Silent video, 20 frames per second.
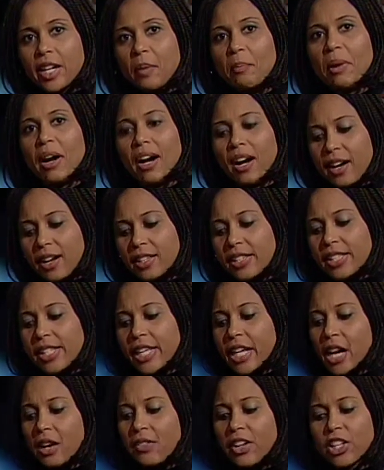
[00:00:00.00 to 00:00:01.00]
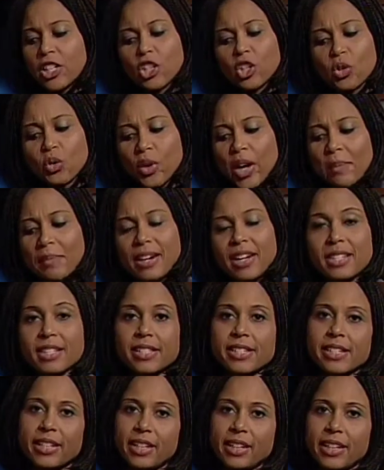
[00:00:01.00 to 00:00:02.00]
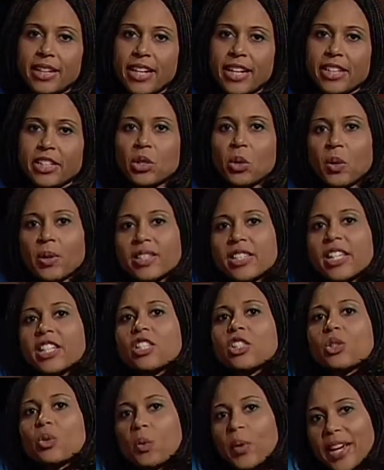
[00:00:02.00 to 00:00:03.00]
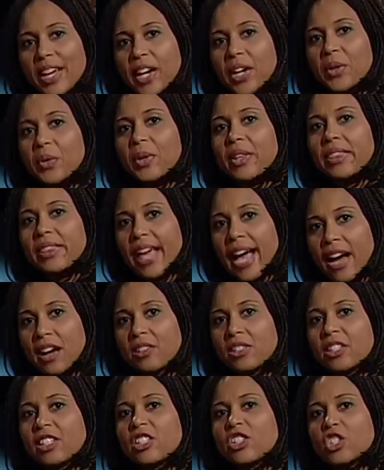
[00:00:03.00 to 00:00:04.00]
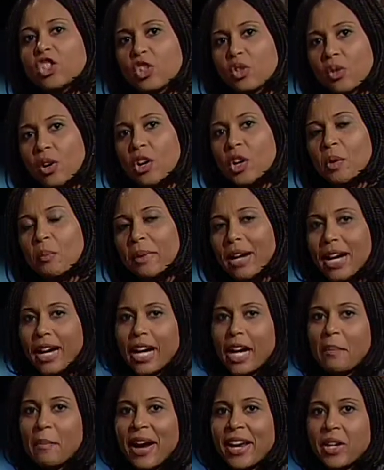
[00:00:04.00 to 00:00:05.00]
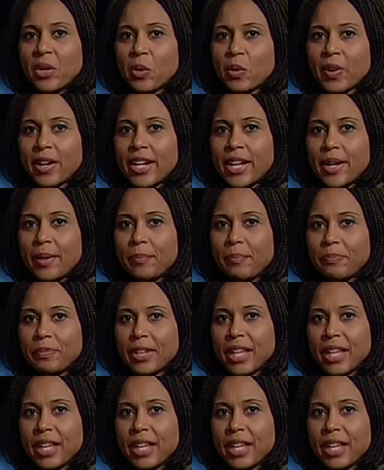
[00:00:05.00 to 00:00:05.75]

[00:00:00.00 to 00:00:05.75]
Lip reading: a policy of extreme hostility towards its 300,000 strong Baha'i minority.